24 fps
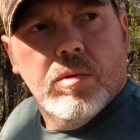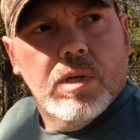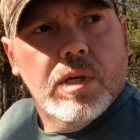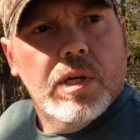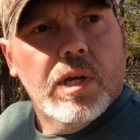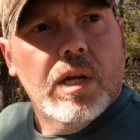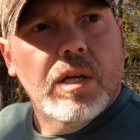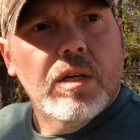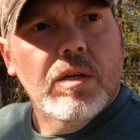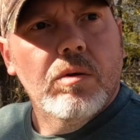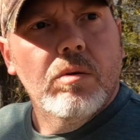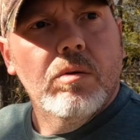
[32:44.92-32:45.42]
tent
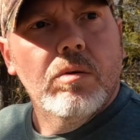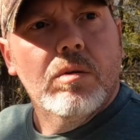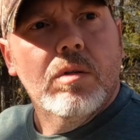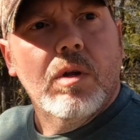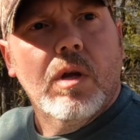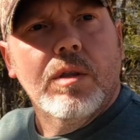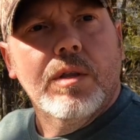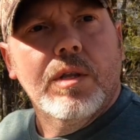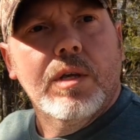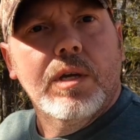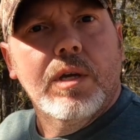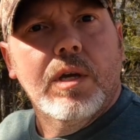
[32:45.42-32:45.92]
I used
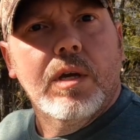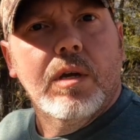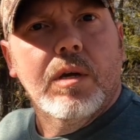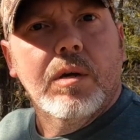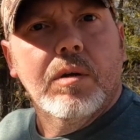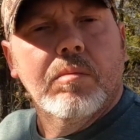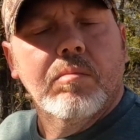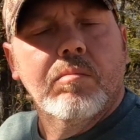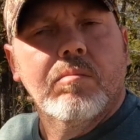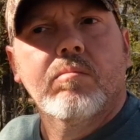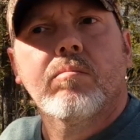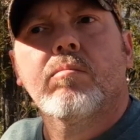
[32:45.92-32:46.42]
on
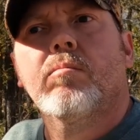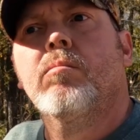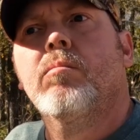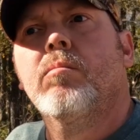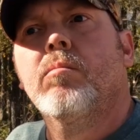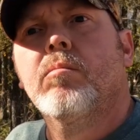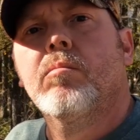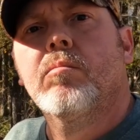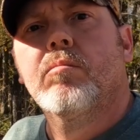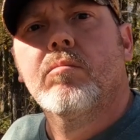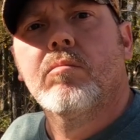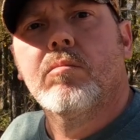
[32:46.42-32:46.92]
the
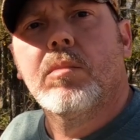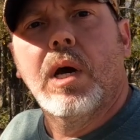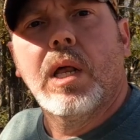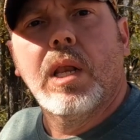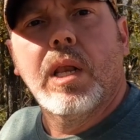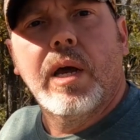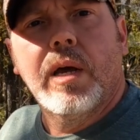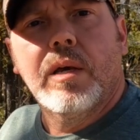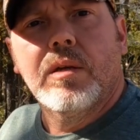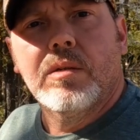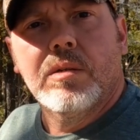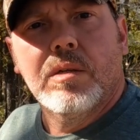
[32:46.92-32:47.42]
my
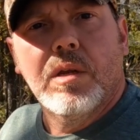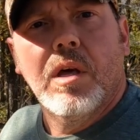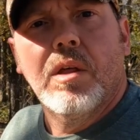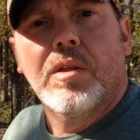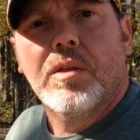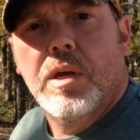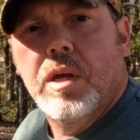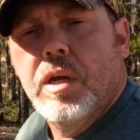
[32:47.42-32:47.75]
last stealth